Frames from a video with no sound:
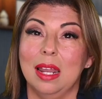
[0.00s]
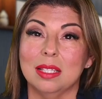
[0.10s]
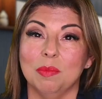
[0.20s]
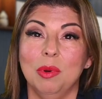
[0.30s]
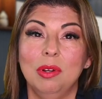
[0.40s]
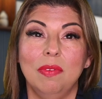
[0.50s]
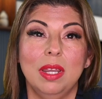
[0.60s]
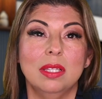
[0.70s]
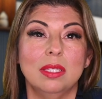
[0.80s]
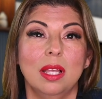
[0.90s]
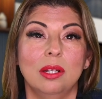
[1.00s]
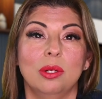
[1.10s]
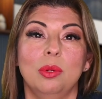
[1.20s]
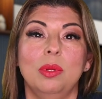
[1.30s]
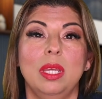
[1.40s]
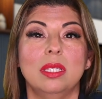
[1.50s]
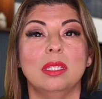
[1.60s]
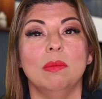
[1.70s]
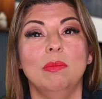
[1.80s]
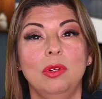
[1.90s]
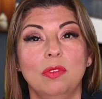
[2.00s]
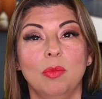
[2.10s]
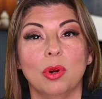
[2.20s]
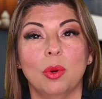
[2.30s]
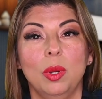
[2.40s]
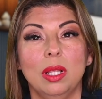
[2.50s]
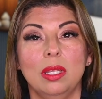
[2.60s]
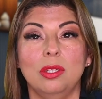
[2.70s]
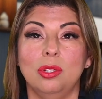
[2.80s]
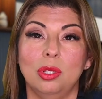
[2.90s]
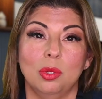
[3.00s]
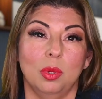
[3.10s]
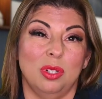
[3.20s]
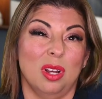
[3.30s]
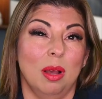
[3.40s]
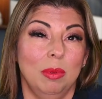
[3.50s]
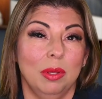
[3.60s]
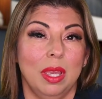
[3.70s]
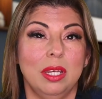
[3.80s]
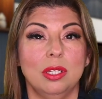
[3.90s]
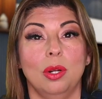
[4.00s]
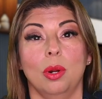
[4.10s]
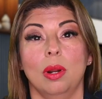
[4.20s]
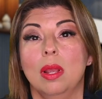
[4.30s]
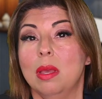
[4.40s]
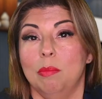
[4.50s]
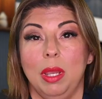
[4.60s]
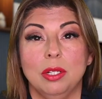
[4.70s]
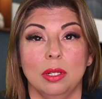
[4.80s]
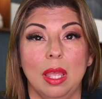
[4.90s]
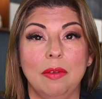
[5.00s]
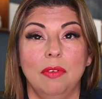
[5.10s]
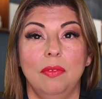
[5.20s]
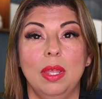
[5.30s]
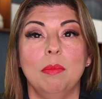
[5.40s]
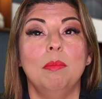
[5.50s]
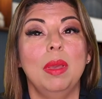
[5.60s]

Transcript: And as a motivated seller who needs to move more quickly due to a job location or major life event